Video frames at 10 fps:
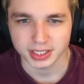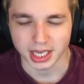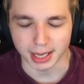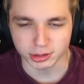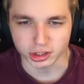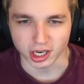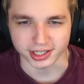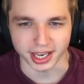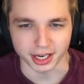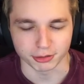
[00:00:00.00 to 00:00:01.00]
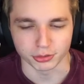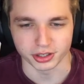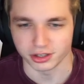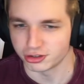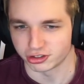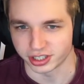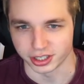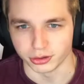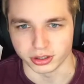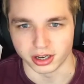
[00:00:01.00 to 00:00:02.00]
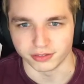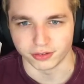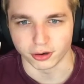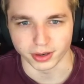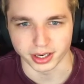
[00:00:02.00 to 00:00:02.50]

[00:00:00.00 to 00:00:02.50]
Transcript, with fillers: I'm shocked that Eneru didn't just kill Gan Fall right